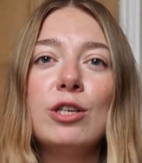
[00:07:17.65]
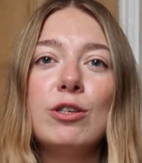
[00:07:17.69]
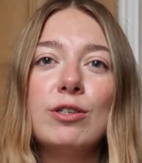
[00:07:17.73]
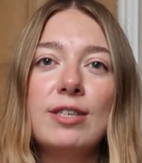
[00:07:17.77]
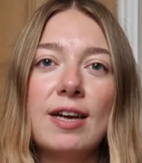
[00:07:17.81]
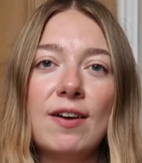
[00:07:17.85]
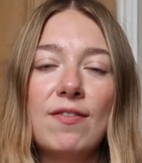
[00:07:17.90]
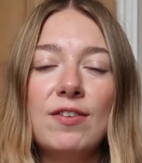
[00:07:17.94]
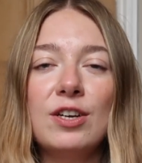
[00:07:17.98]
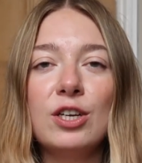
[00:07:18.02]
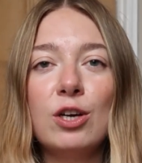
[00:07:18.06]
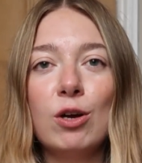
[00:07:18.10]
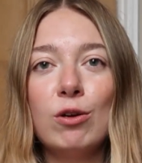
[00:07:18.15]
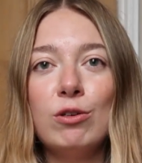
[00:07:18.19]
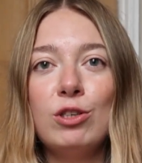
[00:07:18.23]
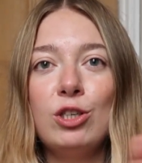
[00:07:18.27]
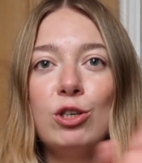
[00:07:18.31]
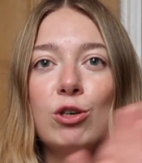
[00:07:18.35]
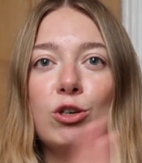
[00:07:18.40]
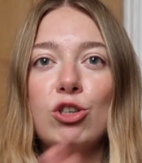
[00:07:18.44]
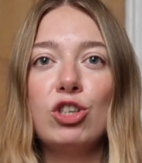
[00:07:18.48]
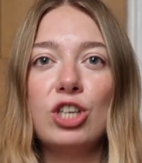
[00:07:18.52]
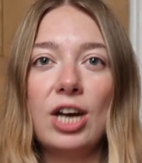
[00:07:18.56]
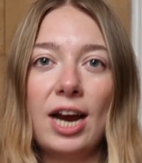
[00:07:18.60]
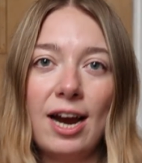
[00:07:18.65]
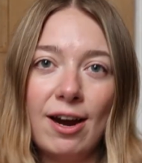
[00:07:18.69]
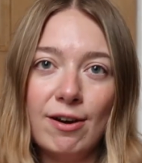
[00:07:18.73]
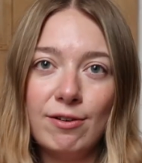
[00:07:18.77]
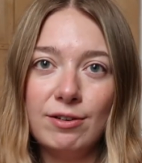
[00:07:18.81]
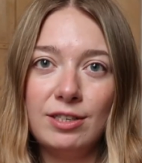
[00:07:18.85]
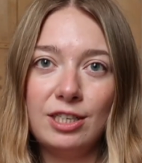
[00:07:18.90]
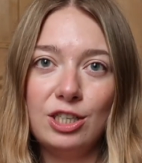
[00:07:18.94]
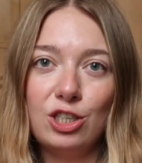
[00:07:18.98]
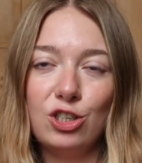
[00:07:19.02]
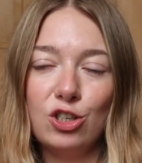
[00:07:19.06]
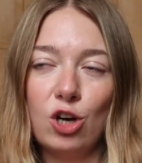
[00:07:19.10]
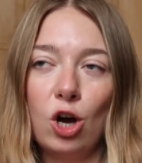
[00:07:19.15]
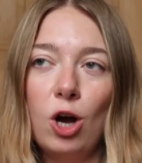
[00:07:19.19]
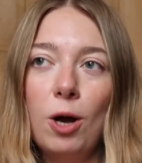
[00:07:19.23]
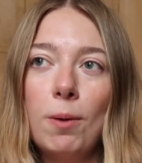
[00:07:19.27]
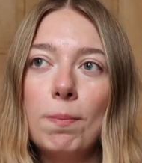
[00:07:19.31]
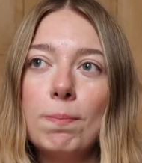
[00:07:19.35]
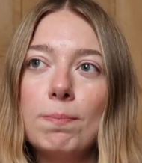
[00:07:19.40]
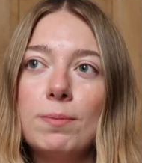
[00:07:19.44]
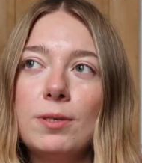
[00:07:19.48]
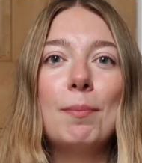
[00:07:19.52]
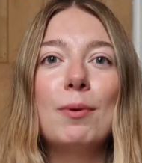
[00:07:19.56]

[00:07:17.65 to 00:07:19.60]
so definitely go to your charity shops.